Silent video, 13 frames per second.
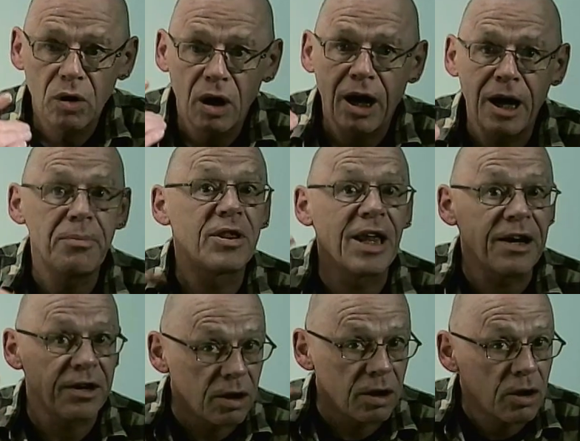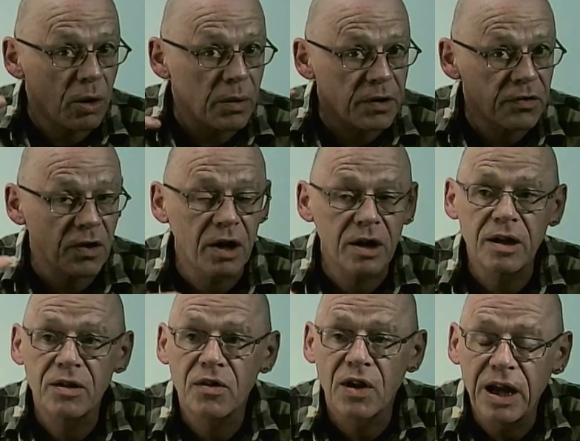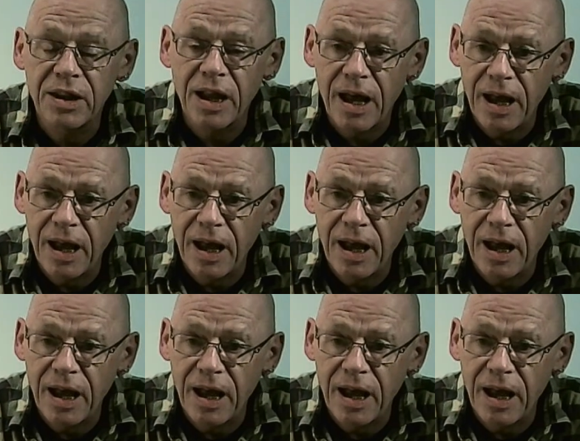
hypothetical goings on inside the